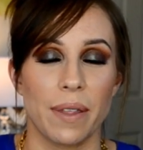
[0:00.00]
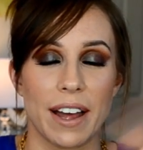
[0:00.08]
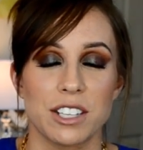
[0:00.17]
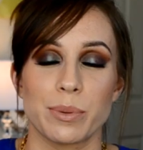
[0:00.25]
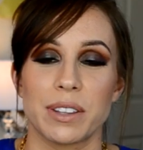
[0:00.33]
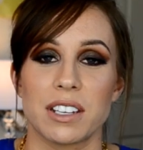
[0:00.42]

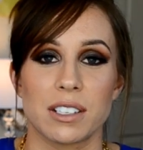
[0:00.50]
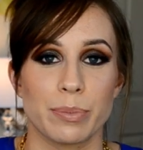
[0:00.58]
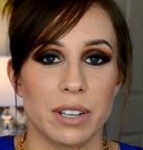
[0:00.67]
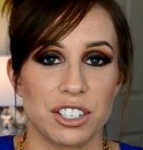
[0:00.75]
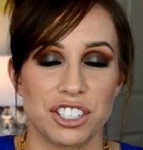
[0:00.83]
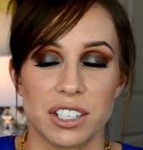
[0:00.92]
That's what this
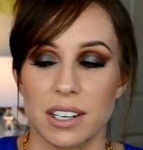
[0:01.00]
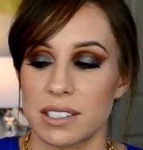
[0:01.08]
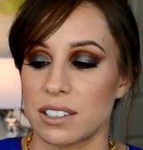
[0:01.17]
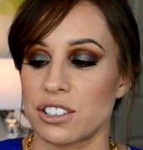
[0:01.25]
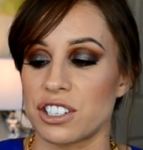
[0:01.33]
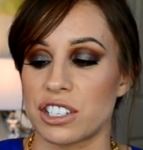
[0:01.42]
blush does.
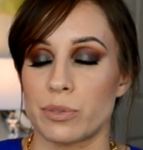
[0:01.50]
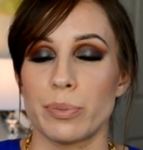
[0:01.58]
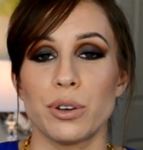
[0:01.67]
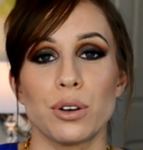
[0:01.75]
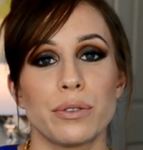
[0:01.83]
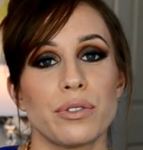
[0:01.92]
It's just
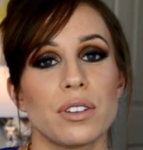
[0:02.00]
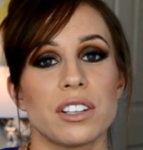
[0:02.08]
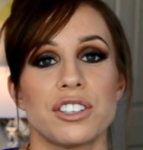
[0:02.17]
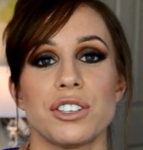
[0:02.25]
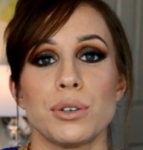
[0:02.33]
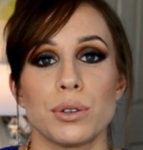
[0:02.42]
beautiful.
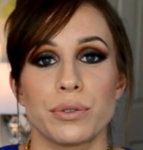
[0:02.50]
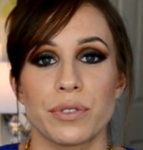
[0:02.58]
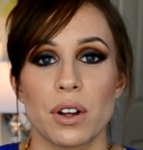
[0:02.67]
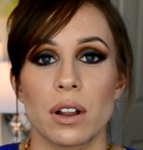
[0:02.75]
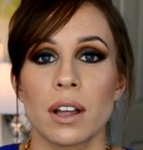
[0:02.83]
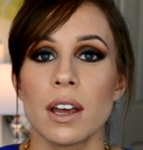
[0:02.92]
It's
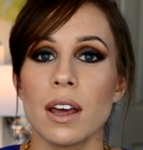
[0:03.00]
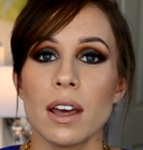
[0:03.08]
youthful.